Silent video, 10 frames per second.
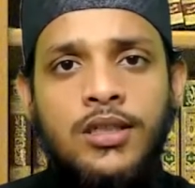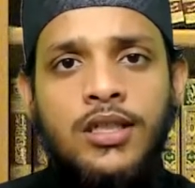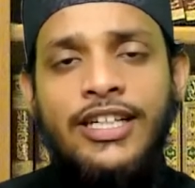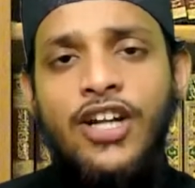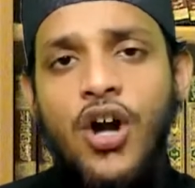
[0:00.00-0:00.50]

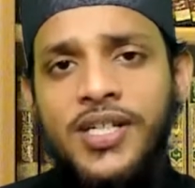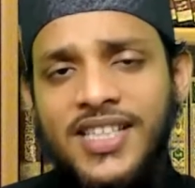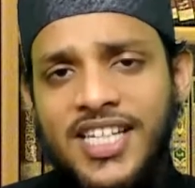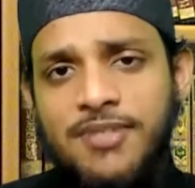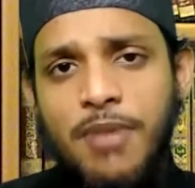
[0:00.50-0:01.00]
Regarding
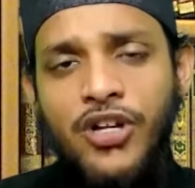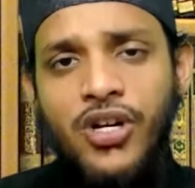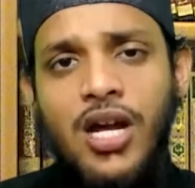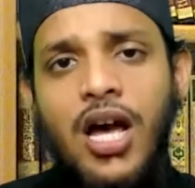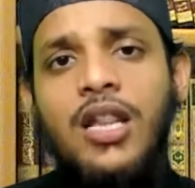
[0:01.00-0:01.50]
this
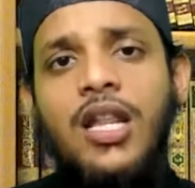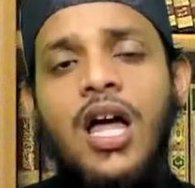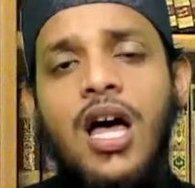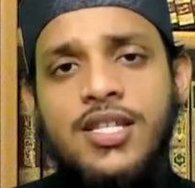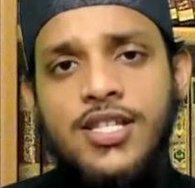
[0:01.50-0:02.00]
matter,
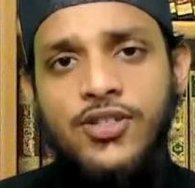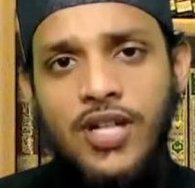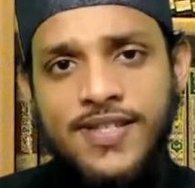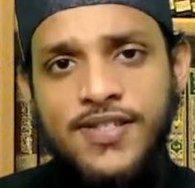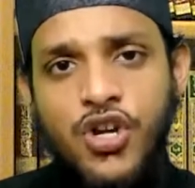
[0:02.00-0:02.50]
Allah Azza wa
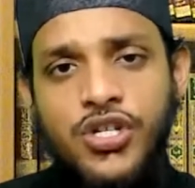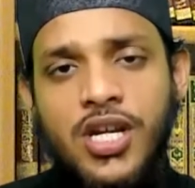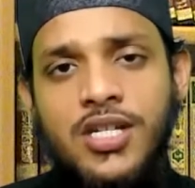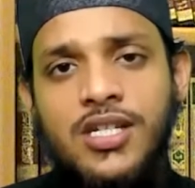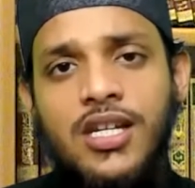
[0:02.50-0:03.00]
Jalla
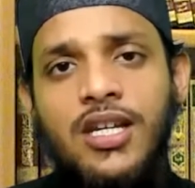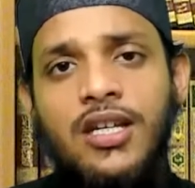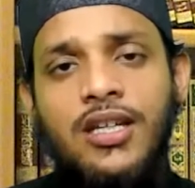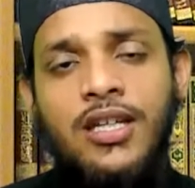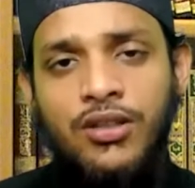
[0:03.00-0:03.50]
stated
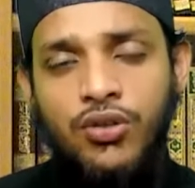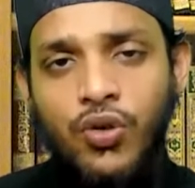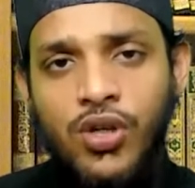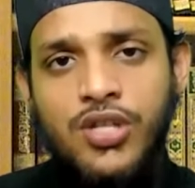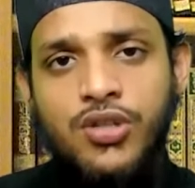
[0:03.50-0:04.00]
in
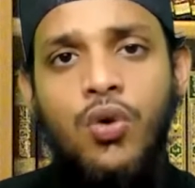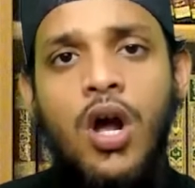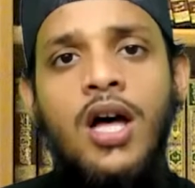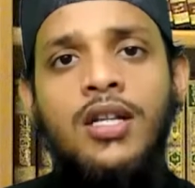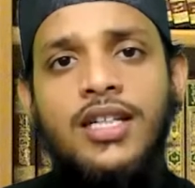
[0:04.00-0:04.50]
glorious
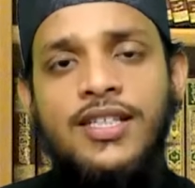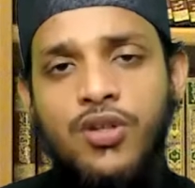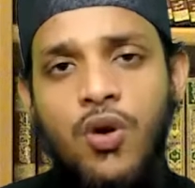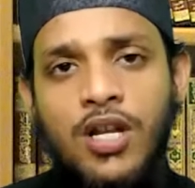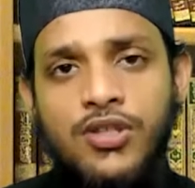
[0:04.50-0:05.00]
Quran, it's
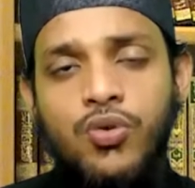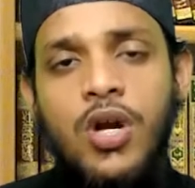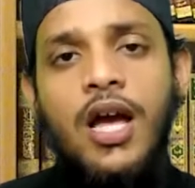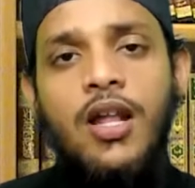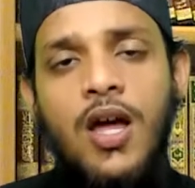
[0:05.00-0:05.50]
called
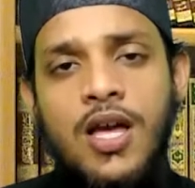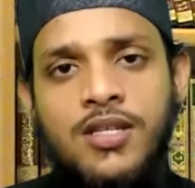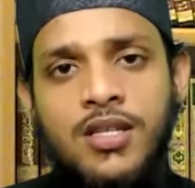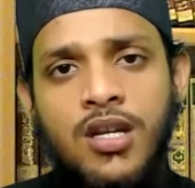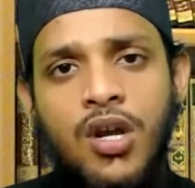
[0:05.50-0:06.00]
Surah
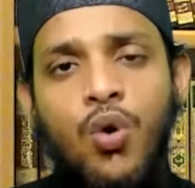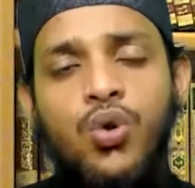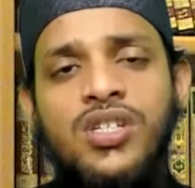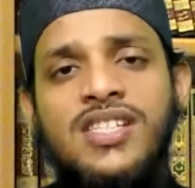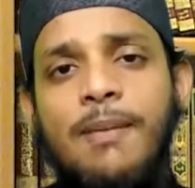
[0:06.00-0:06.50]
Ikhlas,
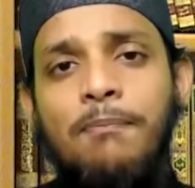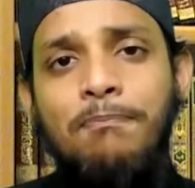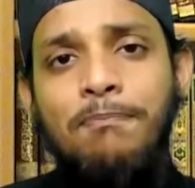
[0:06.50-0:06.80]
which is the